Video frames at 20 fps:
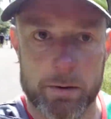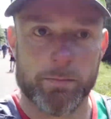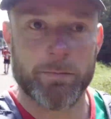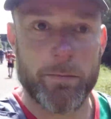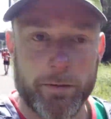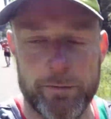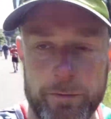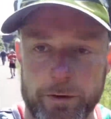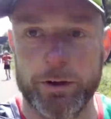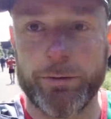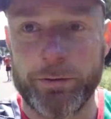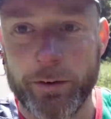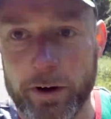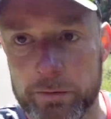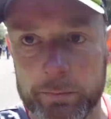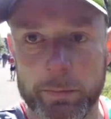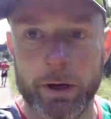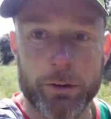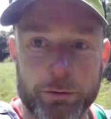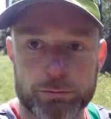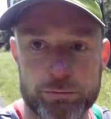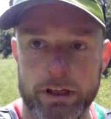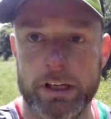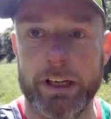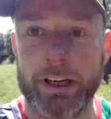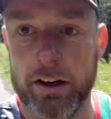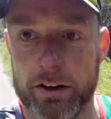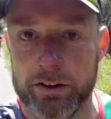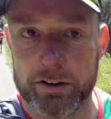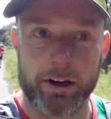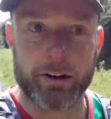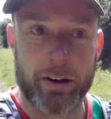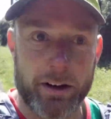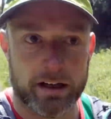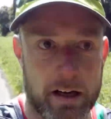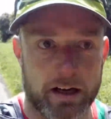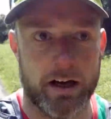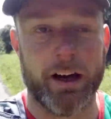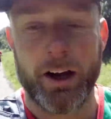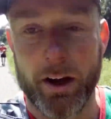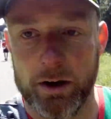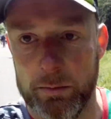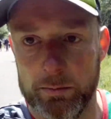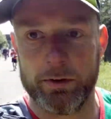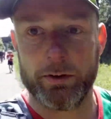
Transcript: first 5 miles really hard going. It's